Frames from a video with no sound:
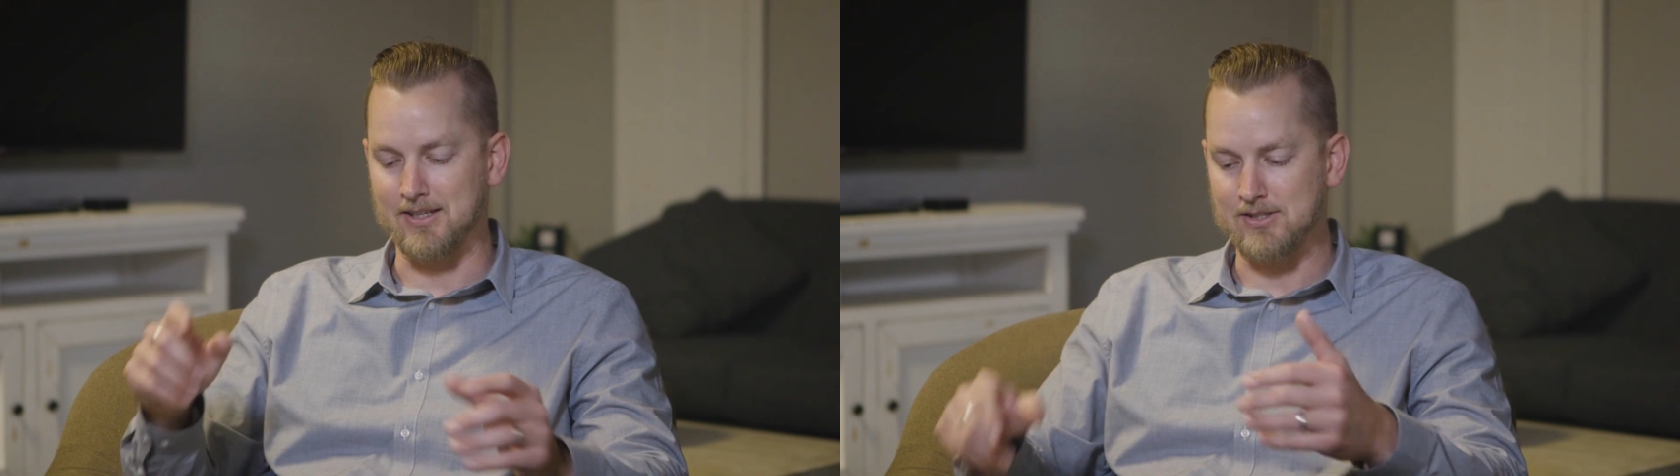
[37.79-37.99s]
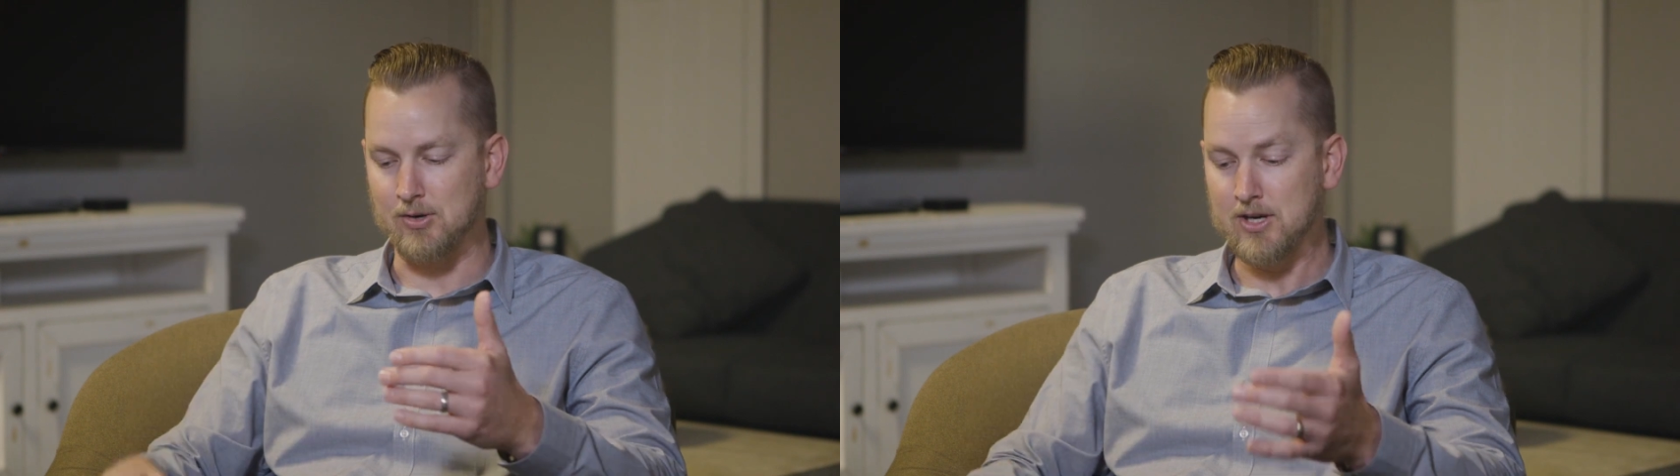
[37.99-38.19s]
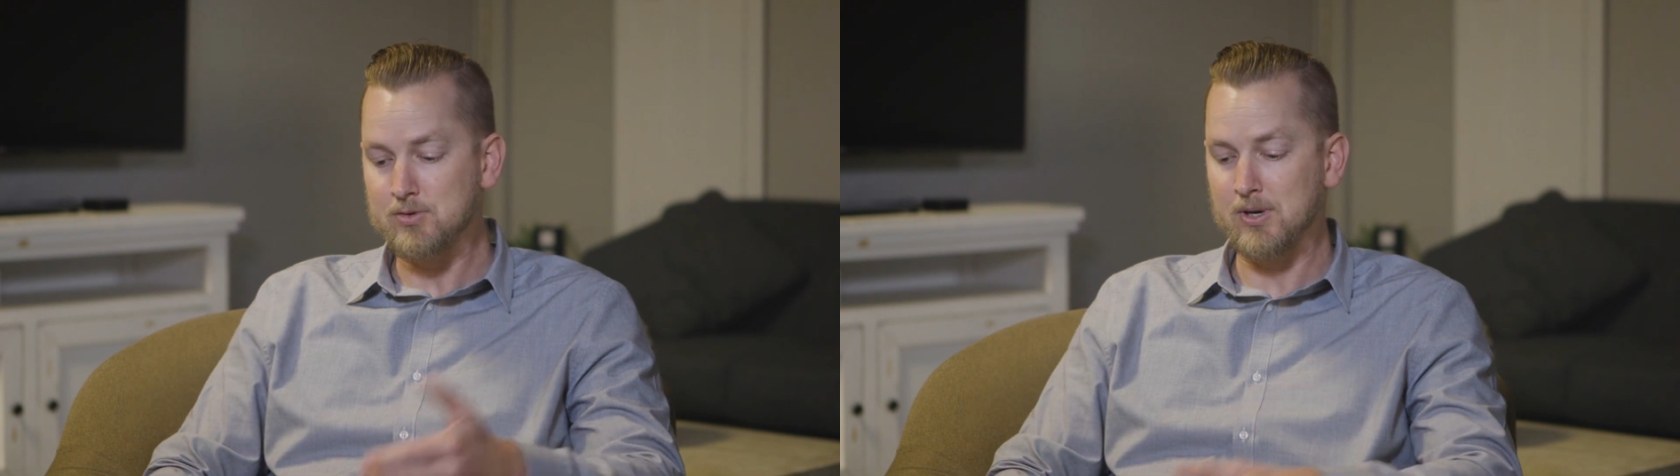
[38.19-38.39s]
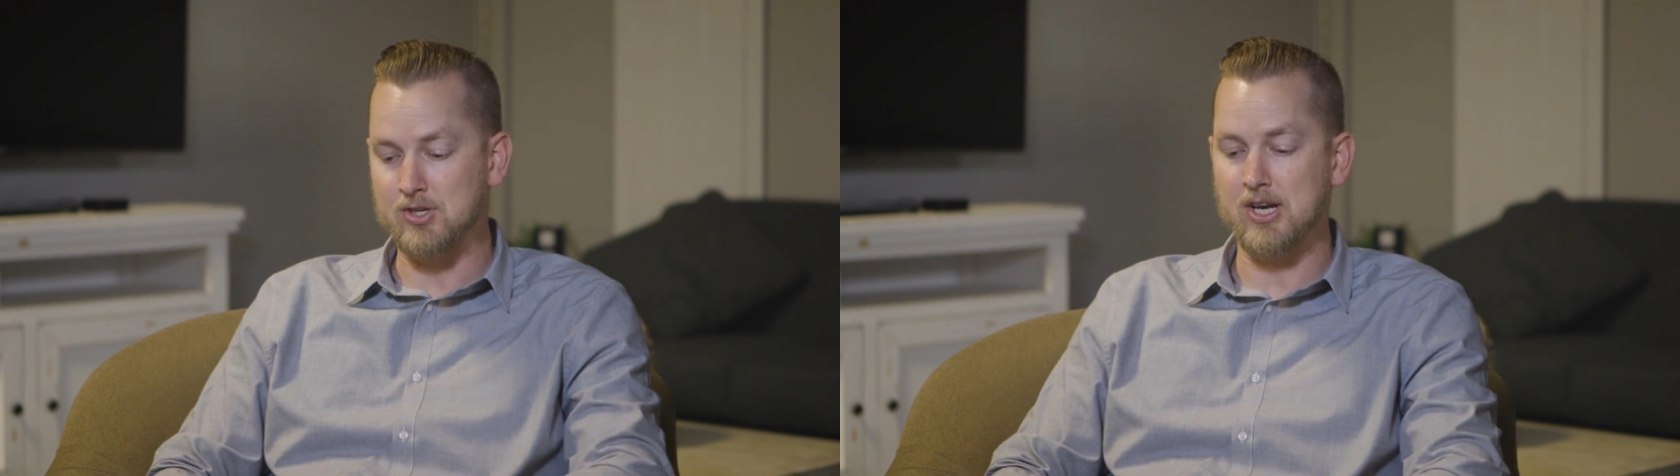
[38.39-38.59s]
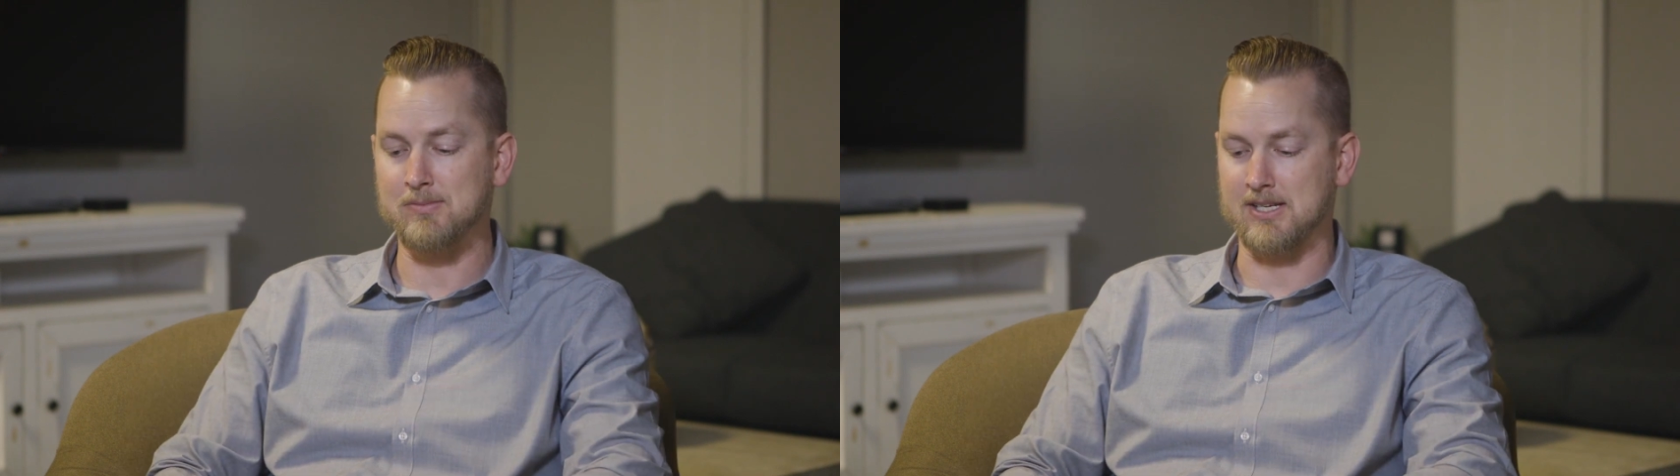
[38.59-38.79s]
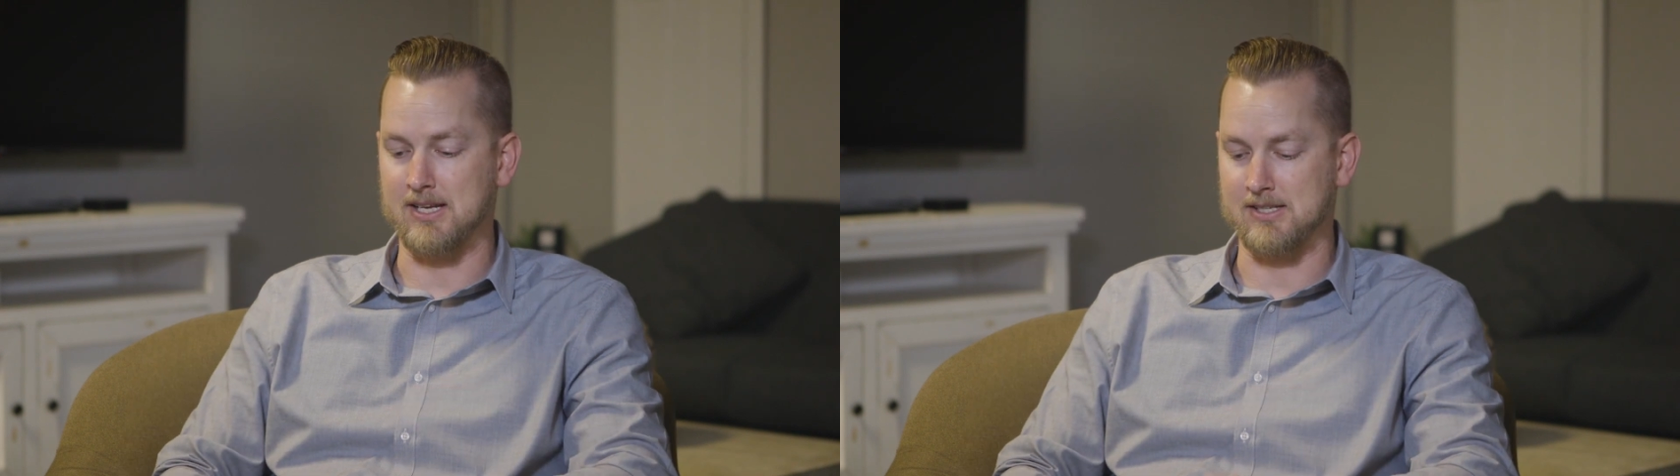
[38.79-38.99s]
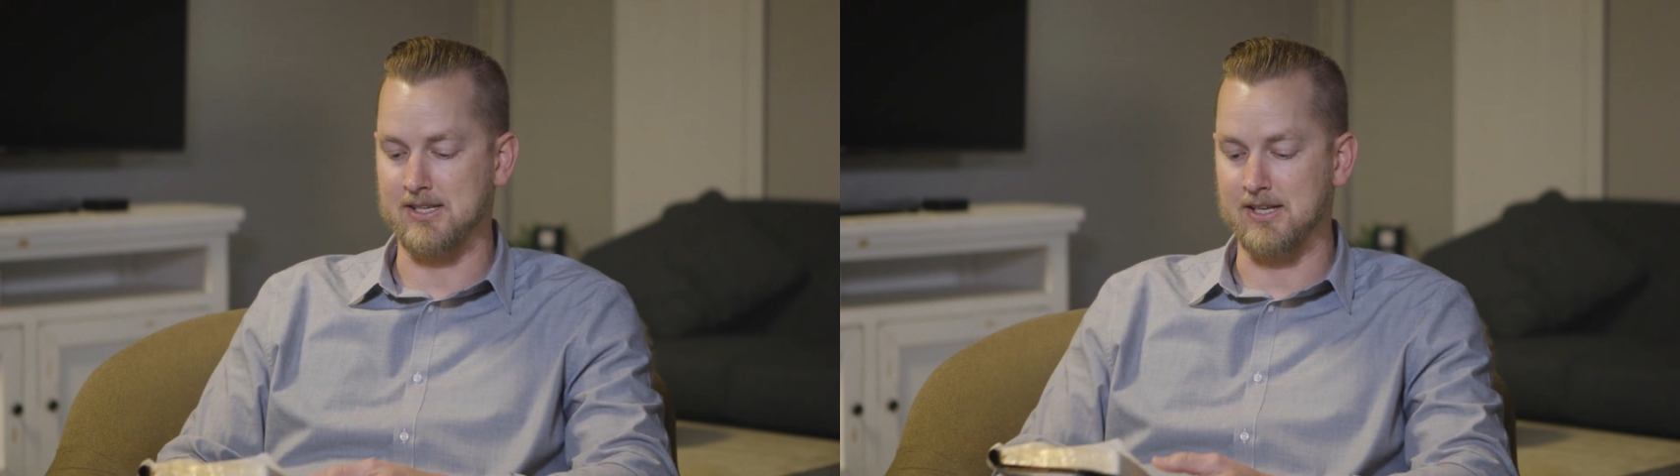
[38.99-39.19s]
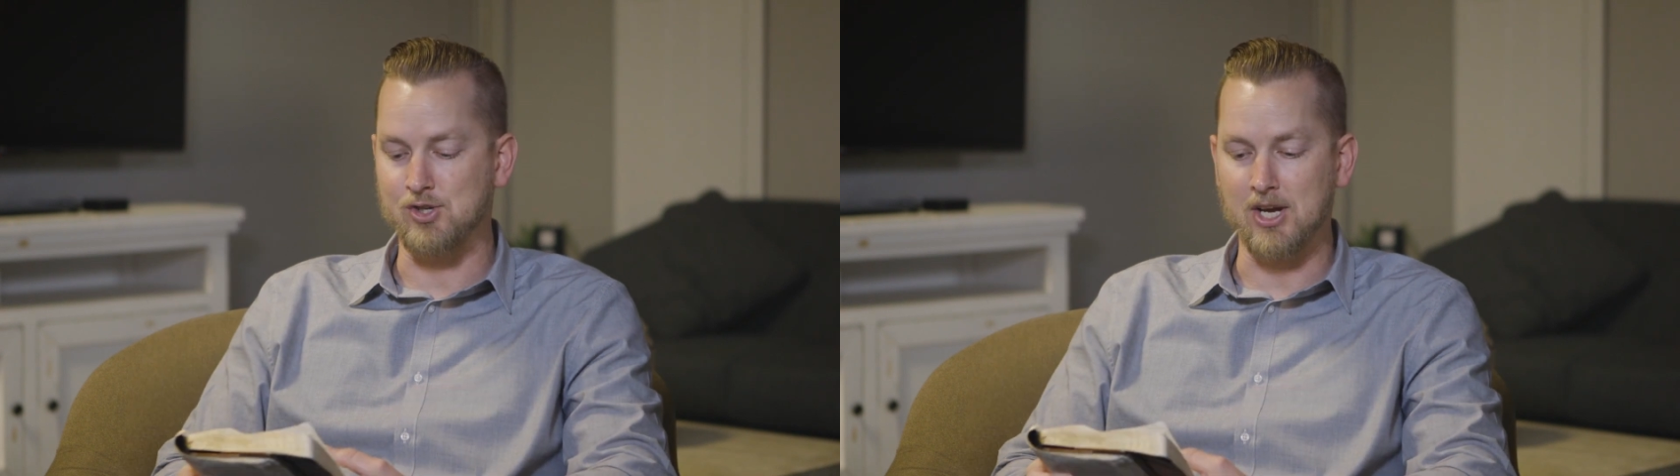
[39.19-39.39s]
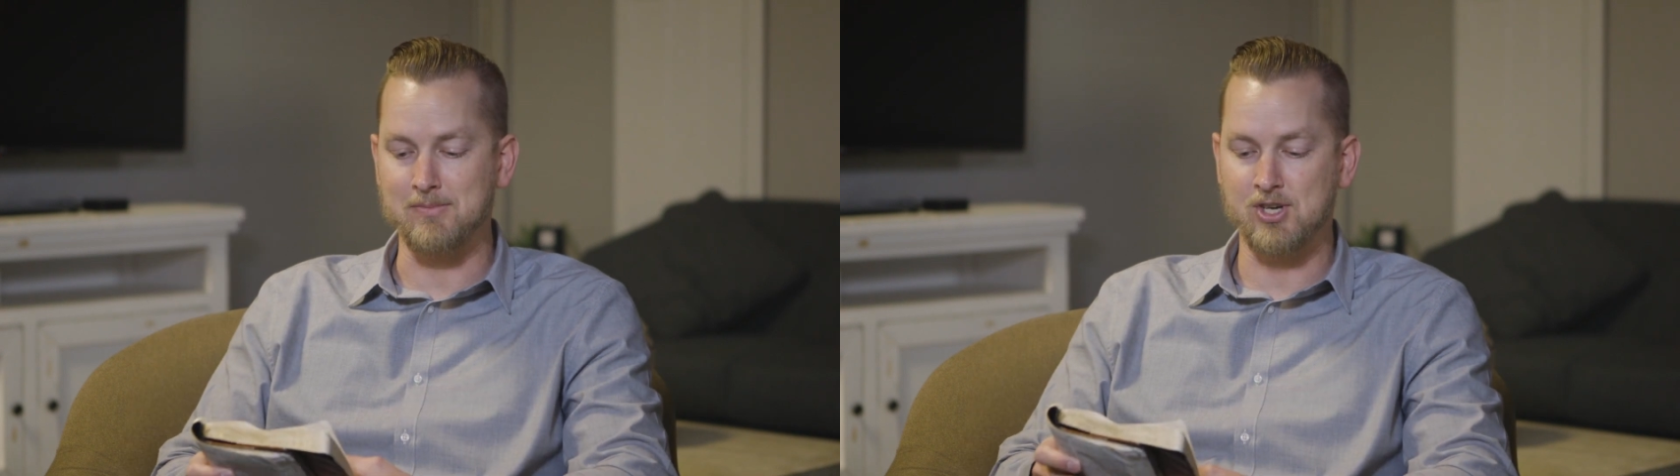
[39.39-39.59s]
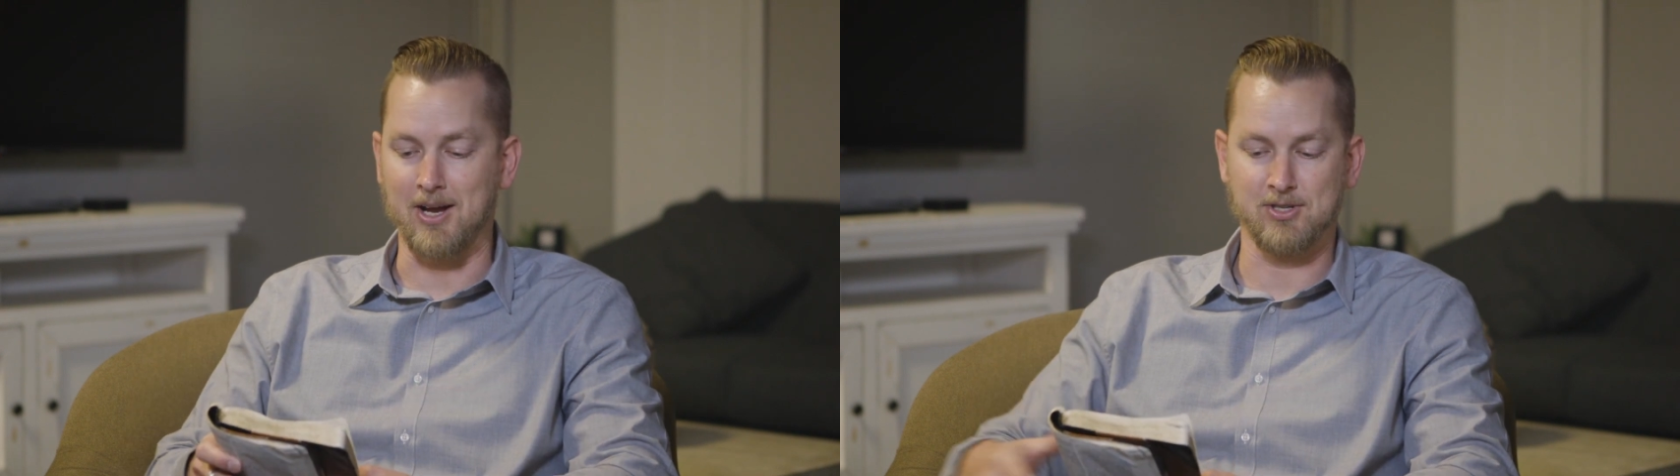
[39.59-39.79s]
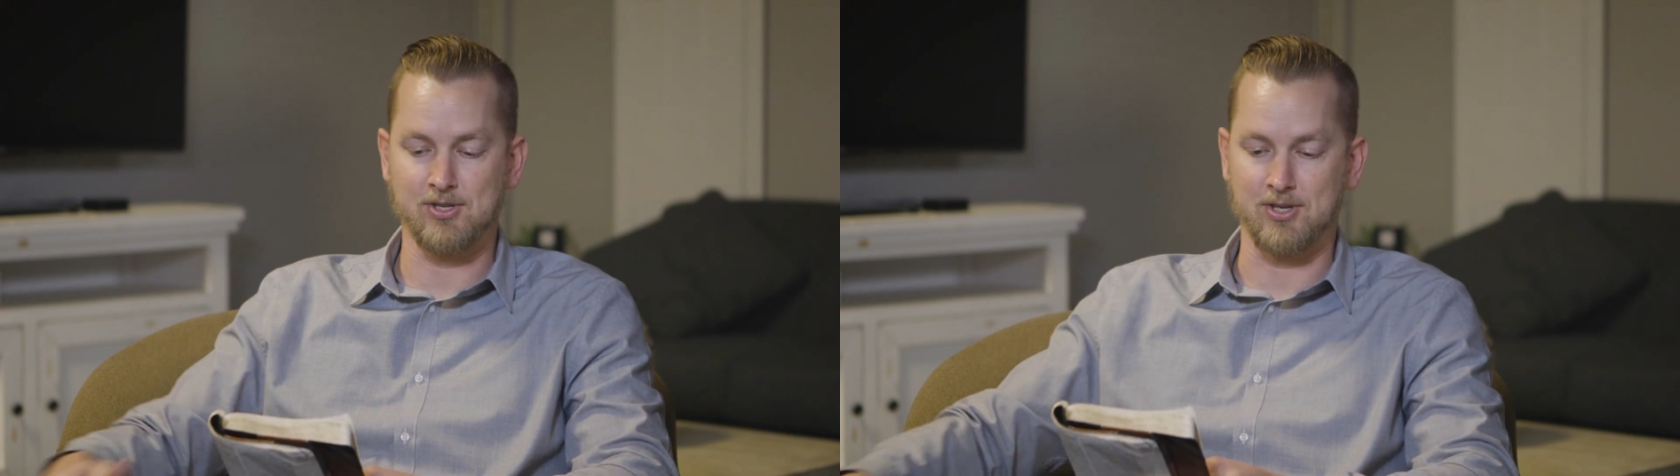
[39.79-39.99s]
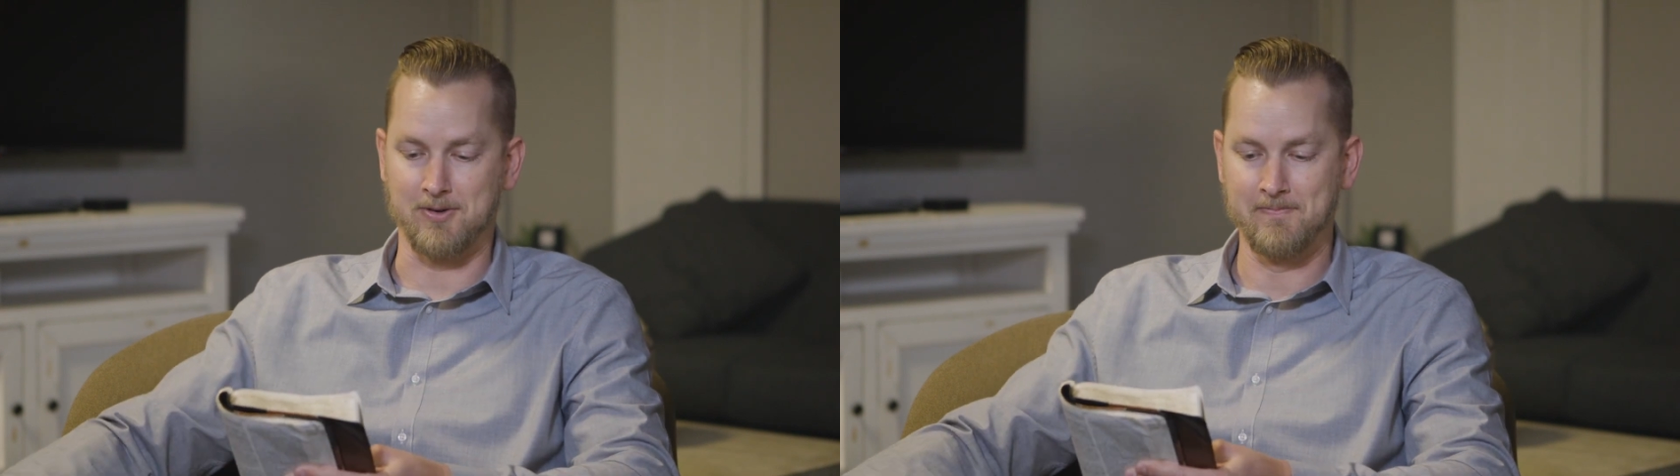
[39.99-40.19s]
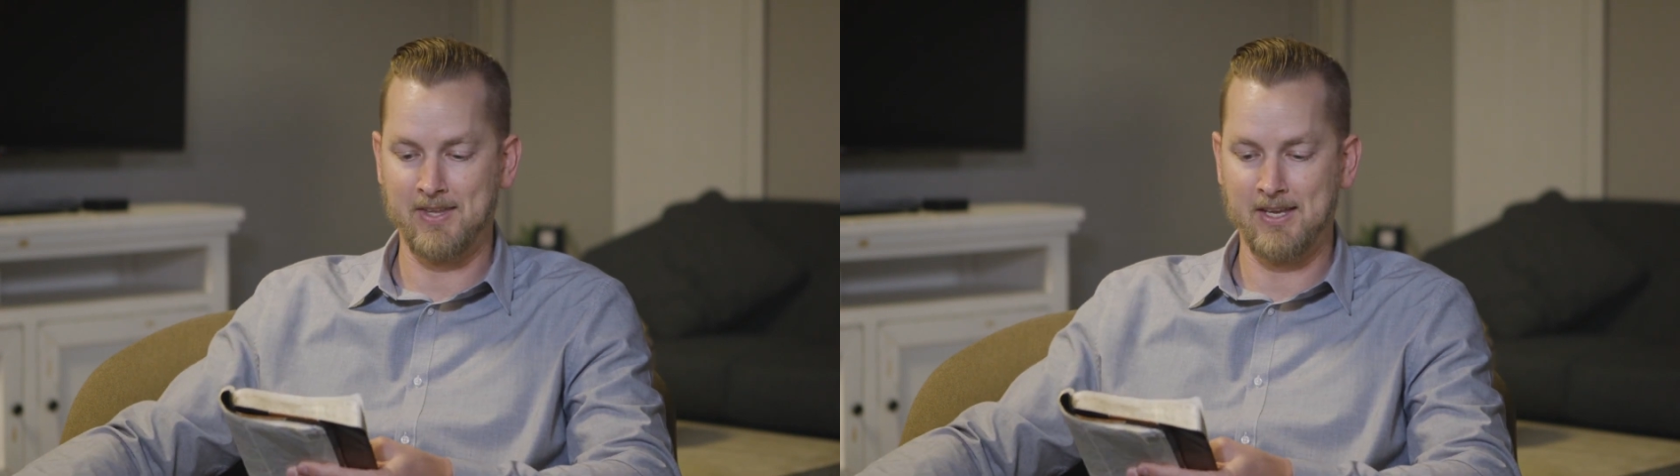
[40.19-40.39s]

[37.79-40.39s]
And so here's what James says in James chapter 2,